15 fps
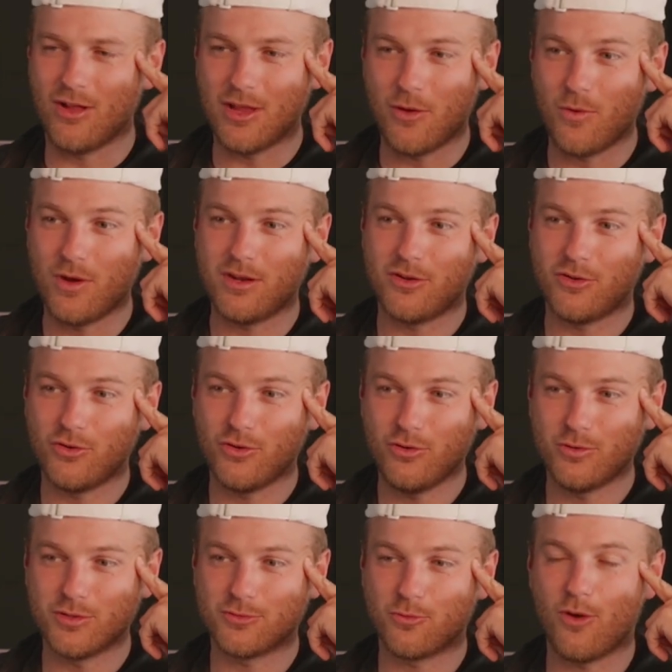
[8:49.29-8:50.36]
I wanted to do
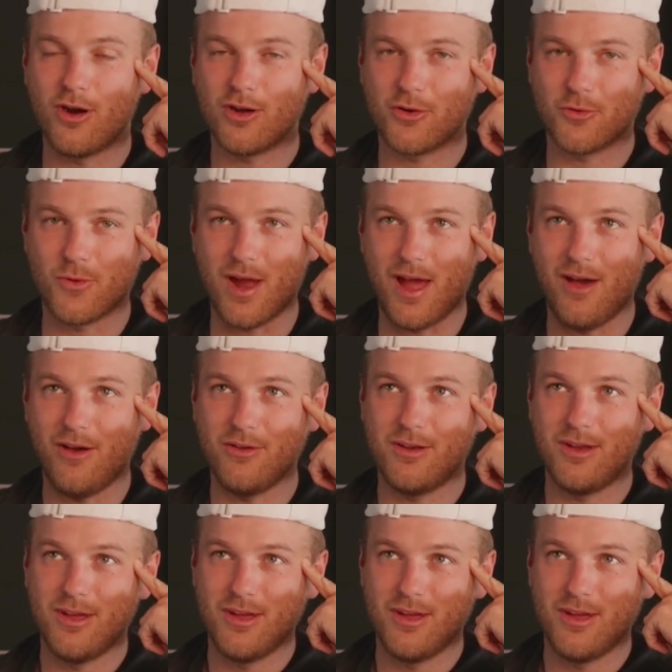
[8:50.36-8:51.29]
was walk around